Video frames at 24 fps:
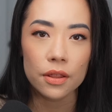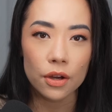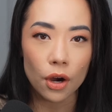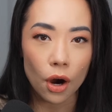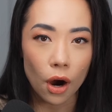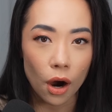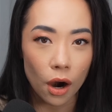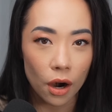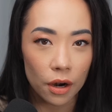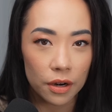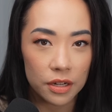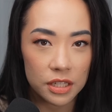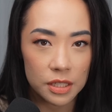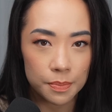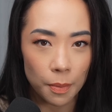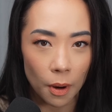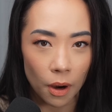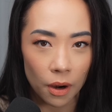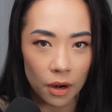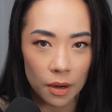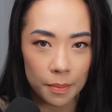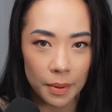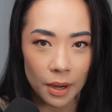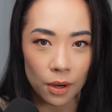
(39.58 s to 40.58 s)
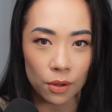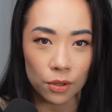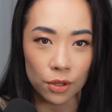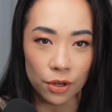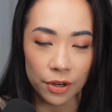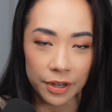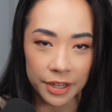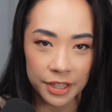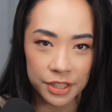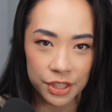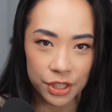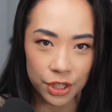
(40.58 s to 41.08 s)
The hardest part about
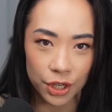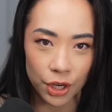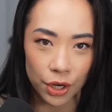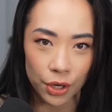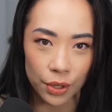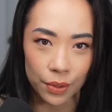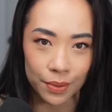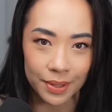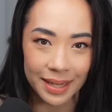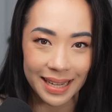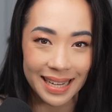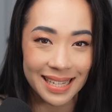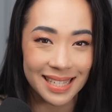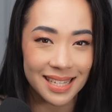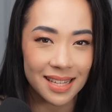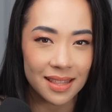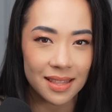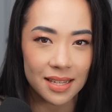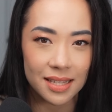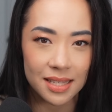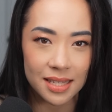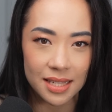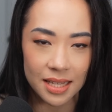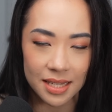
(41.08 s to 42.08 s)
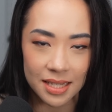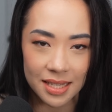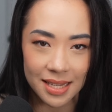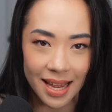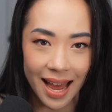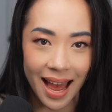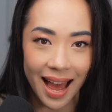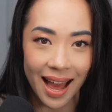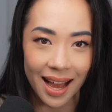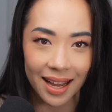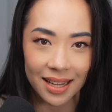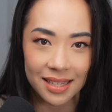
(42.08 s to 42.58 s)
learning to code isn't the
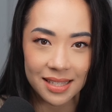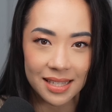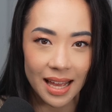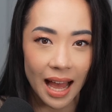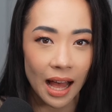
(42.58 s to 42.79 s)
syntax,